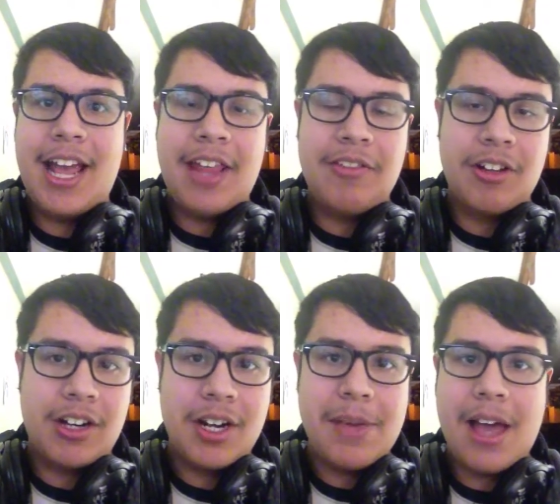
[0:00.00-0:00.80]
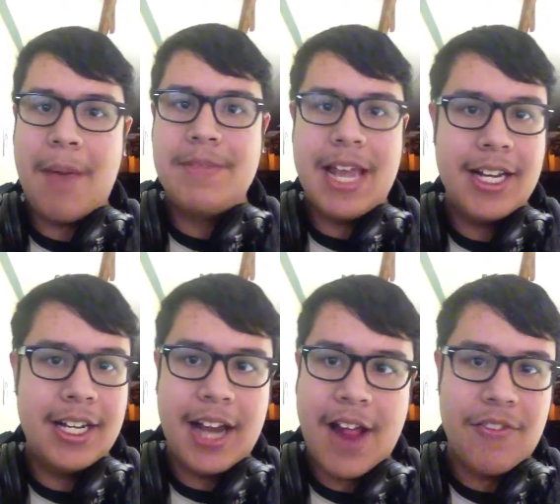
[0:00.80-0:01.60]
and they're going to be updated
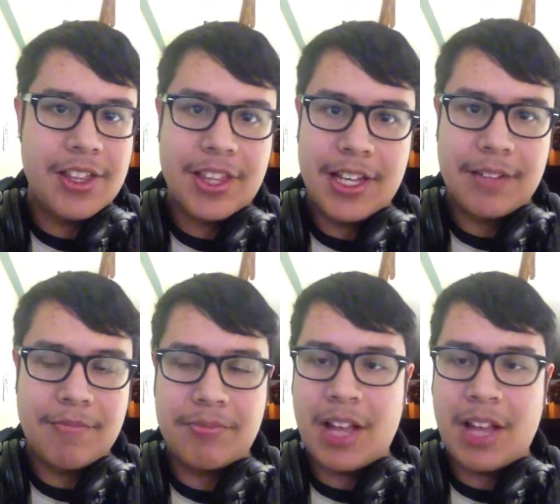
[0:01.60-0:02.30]
and everything.